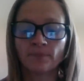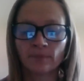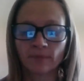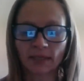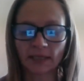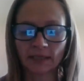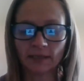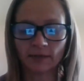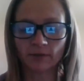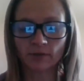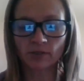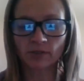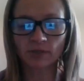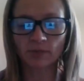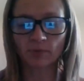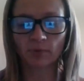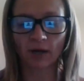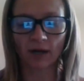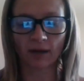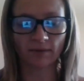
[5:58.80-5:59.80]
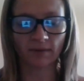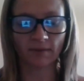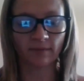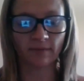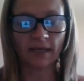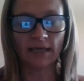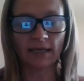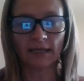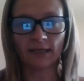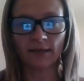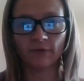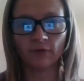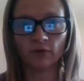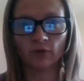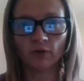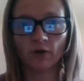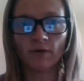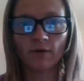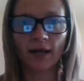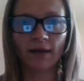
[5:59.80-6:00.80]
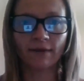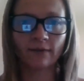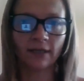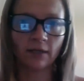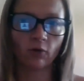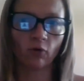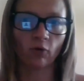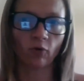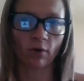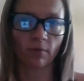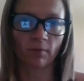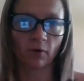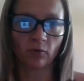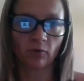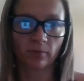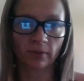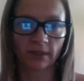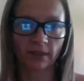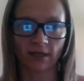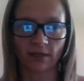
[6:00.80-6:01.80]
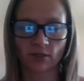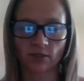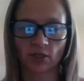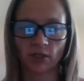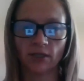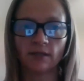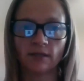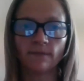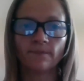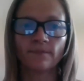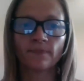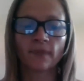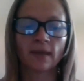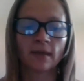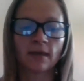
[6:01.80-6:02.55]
But here's the problem. If you don't have any hormone production,